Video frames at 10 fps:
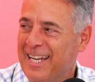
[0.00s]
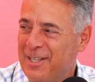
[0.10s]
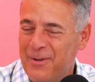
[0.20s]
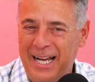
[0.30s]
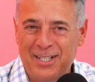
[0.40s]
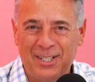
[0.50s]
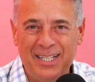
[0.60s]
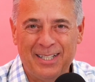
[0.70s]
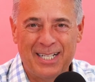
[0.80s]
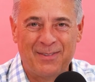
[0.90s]
Thank you,
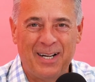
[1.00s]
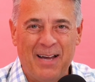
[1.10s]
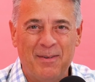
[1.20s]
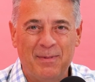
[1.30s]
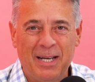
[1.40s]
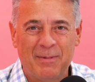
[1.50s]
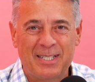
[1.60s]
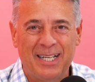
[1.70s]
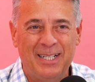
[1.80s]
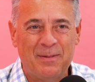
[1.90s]
Ashley. Thanks for having me. I'm
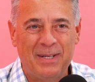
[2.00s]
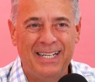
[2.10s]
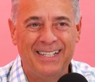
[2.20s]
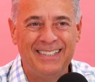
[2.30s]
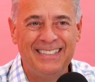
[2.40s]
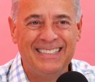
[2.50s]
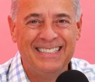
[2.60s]
excited to be here.